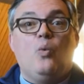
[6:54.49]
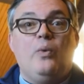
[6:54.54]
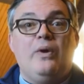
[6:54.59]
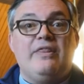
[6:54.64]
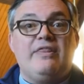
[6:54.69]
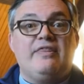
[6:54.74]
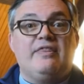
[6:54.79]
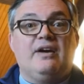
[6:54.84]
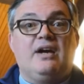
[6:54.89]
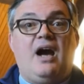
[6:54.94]

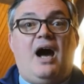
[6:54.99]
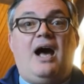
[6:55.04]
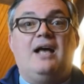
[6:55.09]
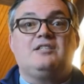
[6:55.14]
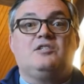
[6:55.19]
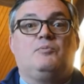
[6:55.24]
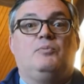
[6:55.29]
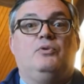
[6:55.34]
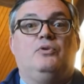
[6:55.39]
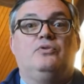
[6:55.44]
with the
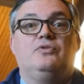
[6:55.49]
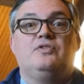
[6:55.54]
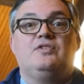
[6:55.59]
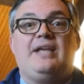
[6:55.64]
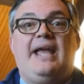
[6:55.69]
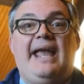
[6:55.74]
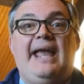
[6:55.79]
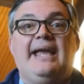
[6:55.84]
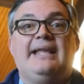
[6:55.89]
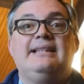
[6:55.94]

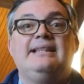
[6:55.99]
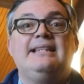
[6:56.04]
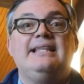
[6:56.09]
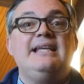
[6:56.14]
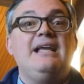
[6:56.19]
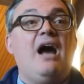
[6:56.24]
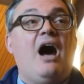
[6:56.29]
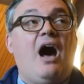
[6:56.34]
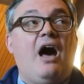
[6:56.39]
Gospels and the